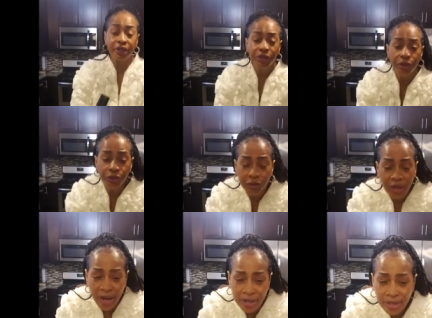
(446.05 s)
I told you
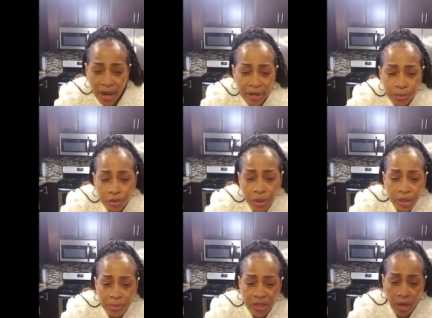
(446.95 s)
guys, I am
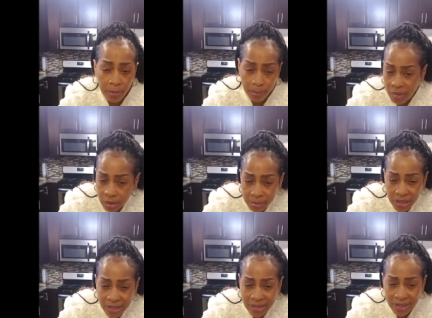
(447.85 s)
trying to become a
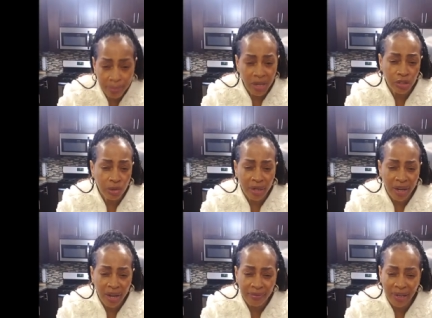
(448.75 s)
minimalist. I'm not trying
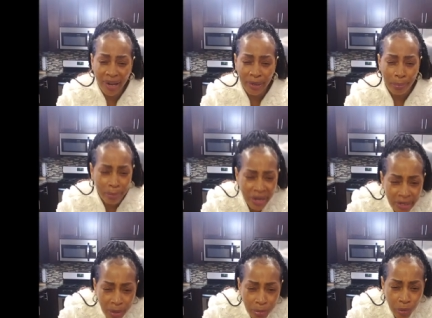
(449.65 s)
to have a lot of
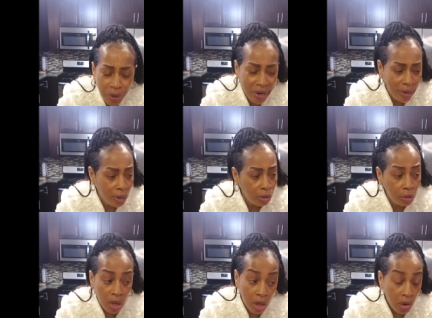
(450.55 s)
makeup around,
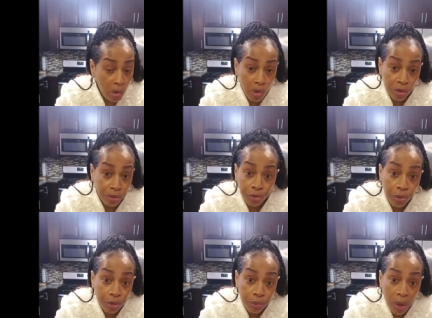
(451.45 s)
or
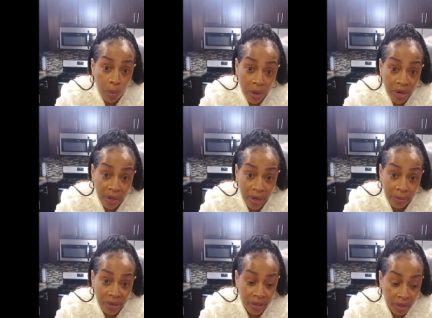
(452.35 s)
nor do I wear a lot
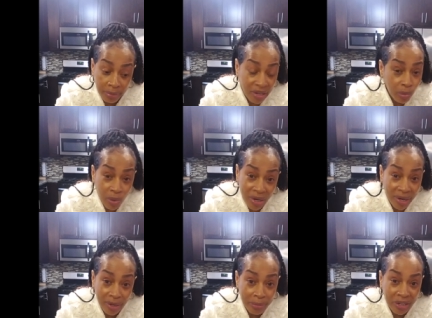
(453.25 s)
of makeup. I don't wear a
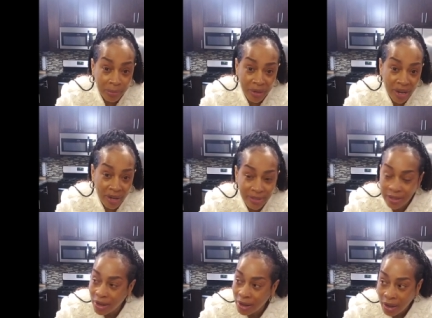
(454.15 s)
lot of makeup, guys.
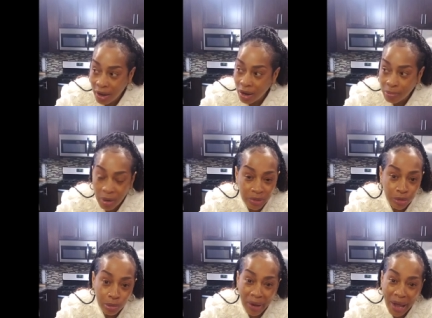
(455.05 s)
I'll probably
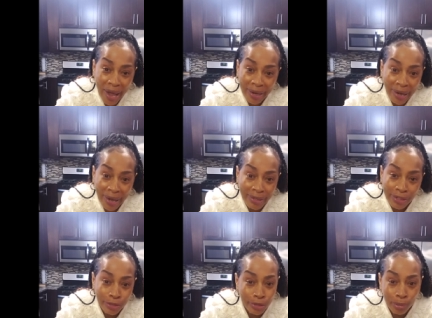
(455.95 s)
do my
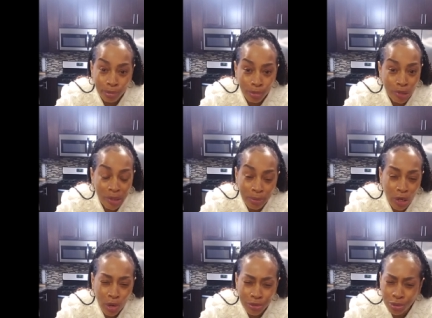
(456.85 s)
eyeliner and some lip
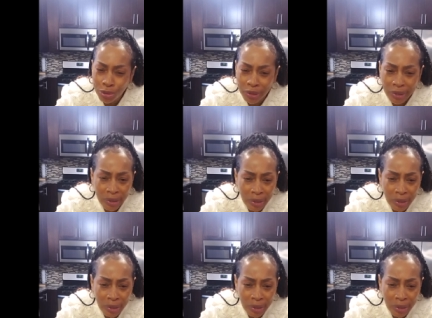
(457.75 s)
gloss, or,